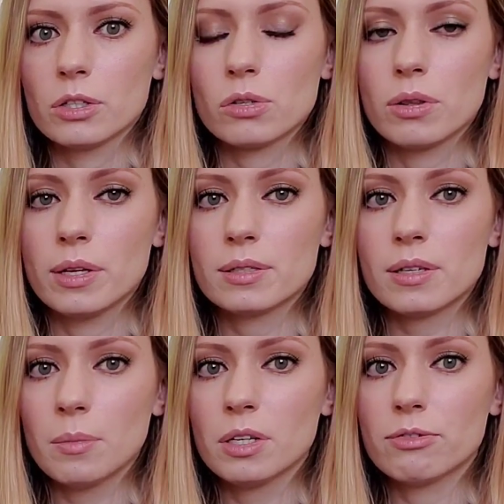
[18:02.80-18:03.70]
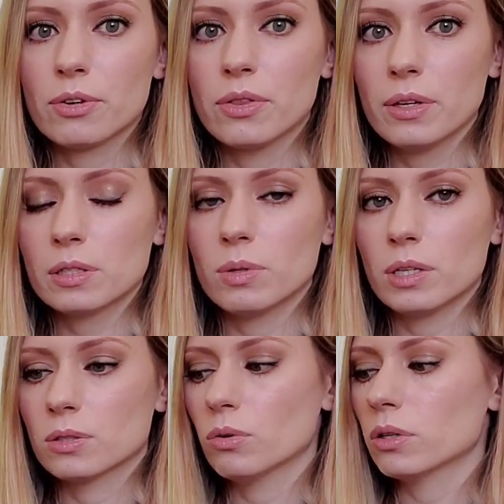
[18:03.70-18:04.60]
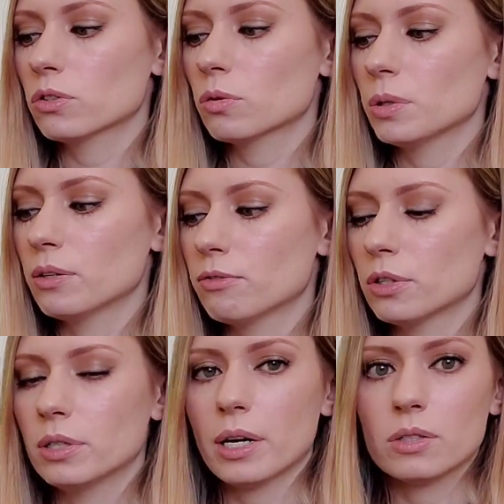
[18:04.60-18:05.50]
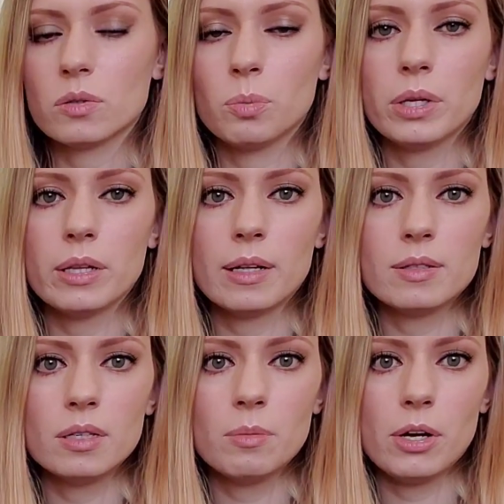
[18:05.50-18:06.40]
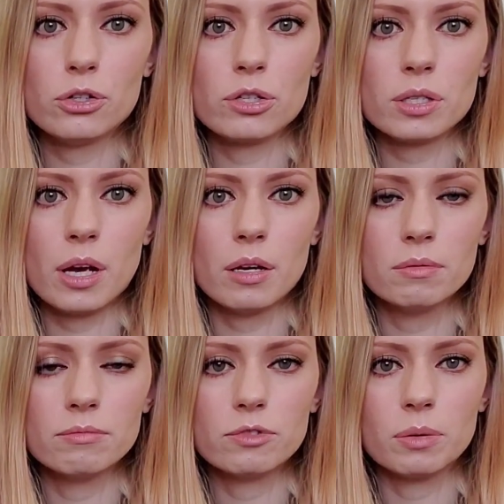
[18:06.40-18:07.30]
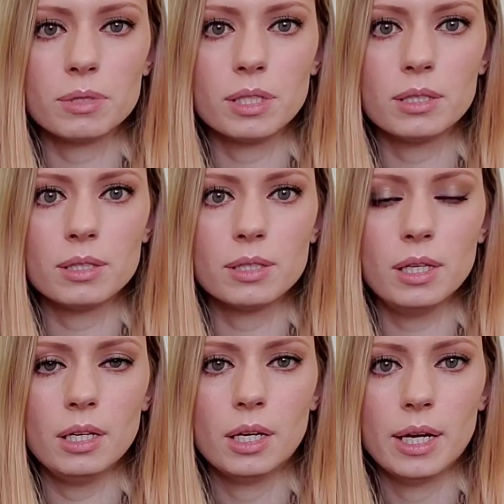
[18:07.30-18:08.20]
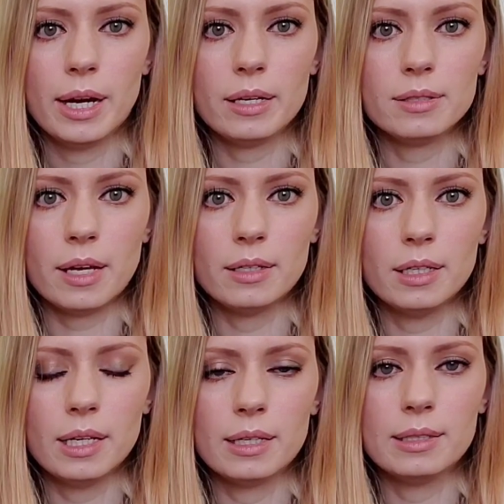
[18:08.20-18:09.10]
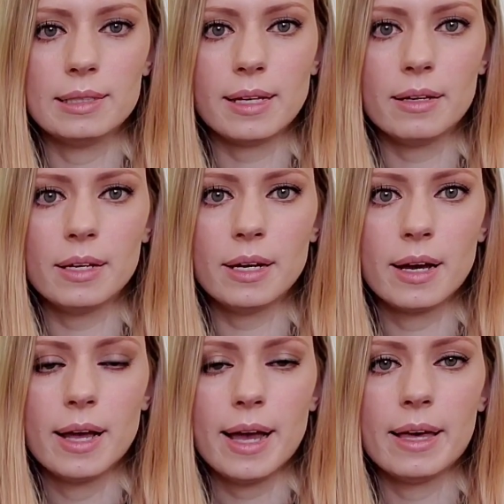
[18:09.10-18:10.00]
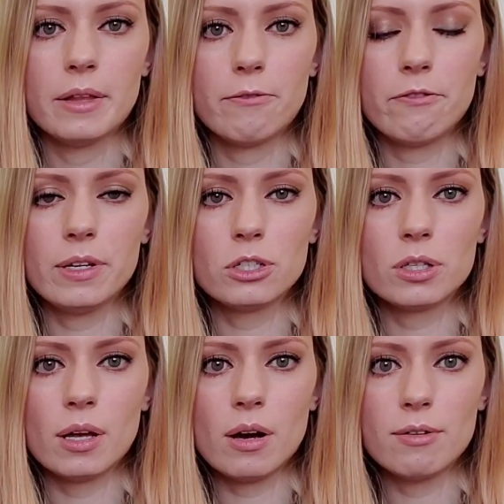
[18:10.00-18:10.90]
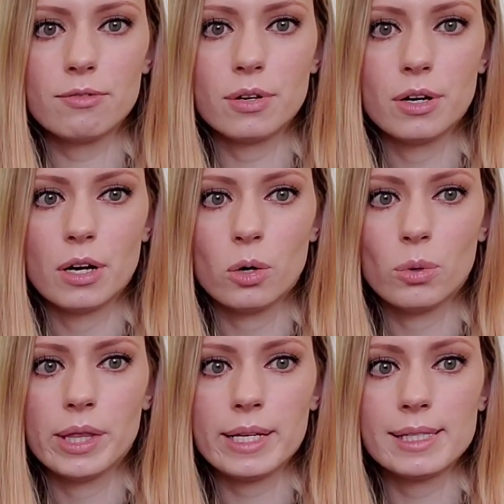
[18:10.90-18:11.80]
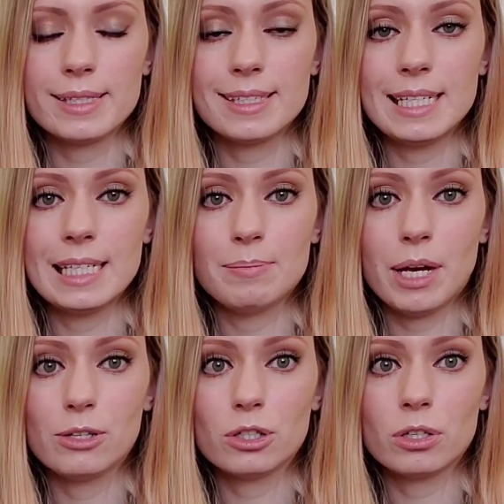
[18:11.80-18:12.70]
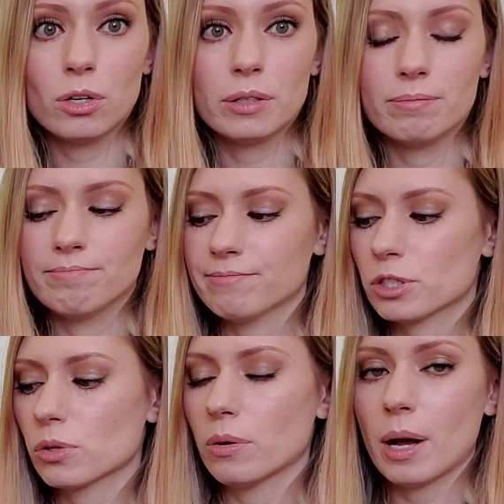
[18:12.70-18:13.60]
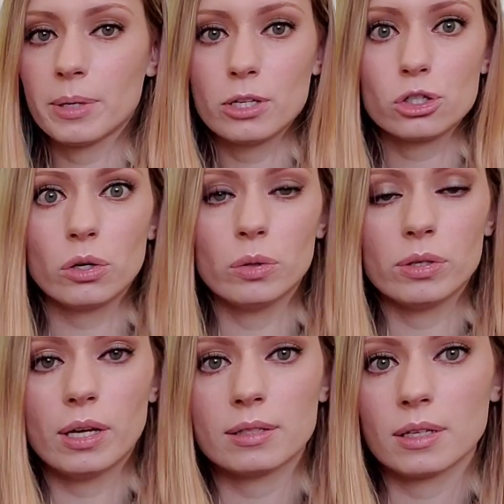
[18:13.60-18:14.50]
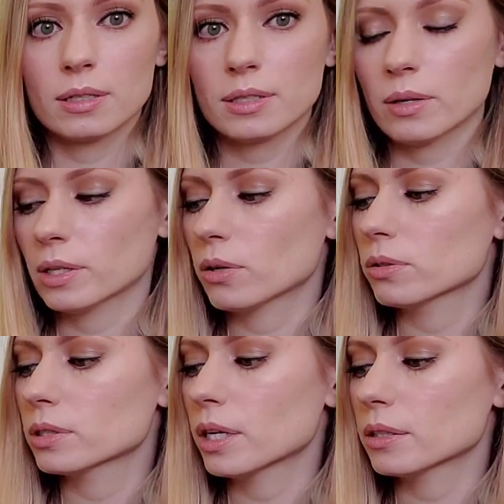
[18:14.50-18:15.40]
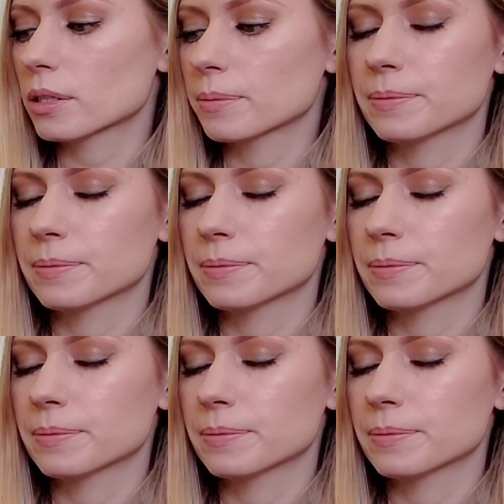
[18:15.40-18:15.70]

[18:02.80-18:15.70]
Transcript: So the assignment for this week is going to be for you guys to play that C major scale from C to C, ascending and descending, and then finish that off with that C major chord. So I'm going to show you what that's going to sound like all together.